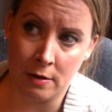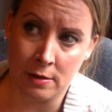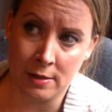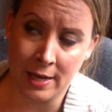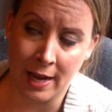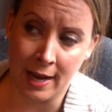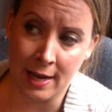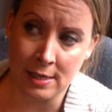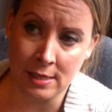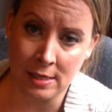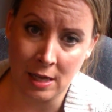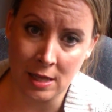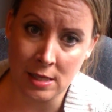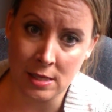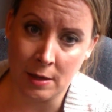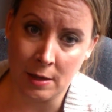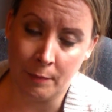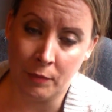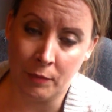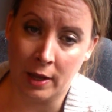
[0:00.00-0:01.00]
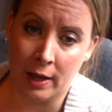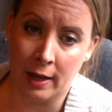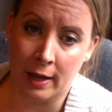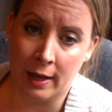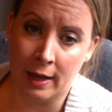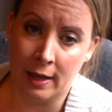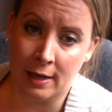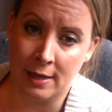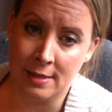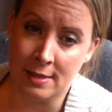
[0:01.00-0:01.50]
I sent something
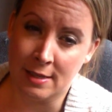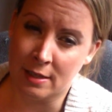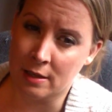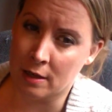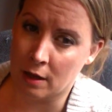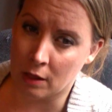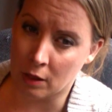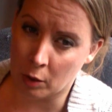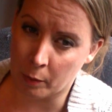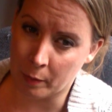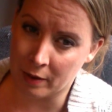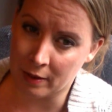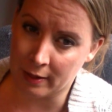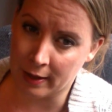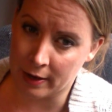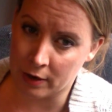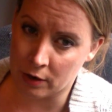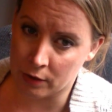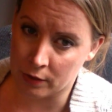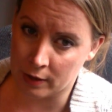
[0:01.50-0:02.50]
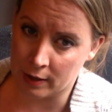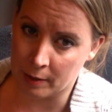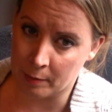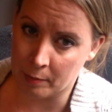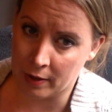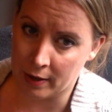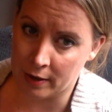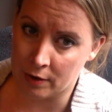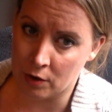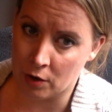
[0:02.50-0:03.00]
and I sent it a little bit later than I
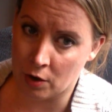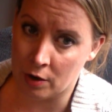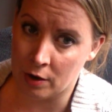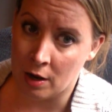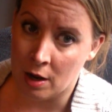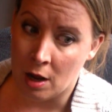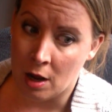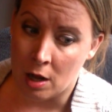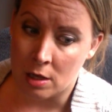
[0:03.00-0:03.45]
planned on.